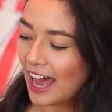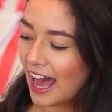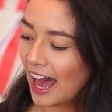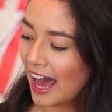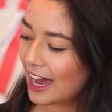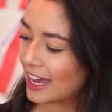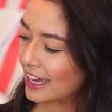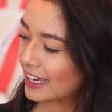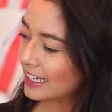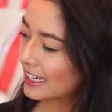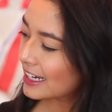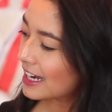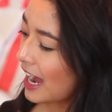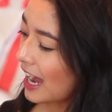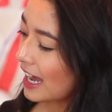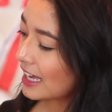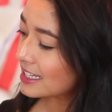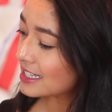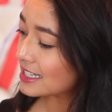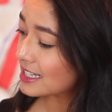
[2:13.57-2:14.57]
I
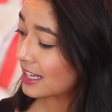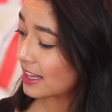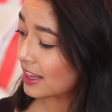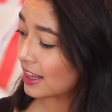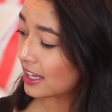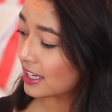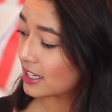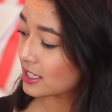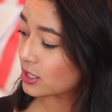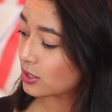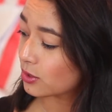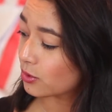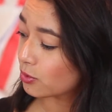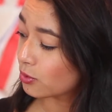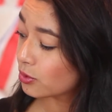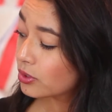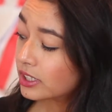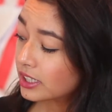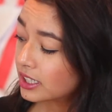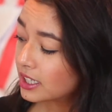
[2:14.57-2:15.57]
got this
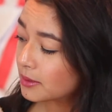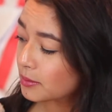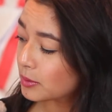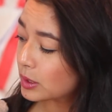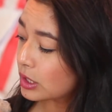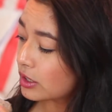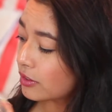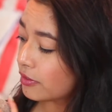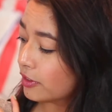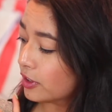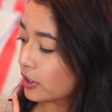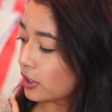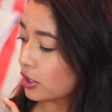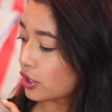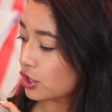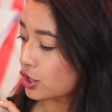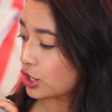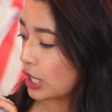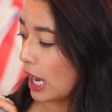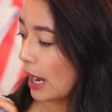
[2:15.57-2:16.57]
really
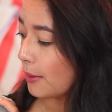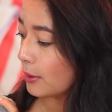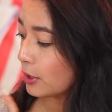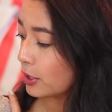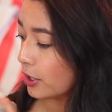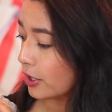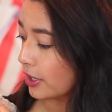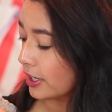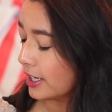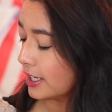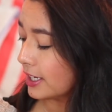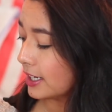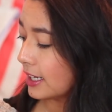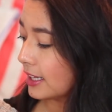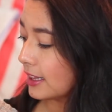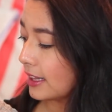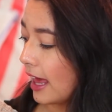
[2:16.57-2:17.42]
beautiful shower curtain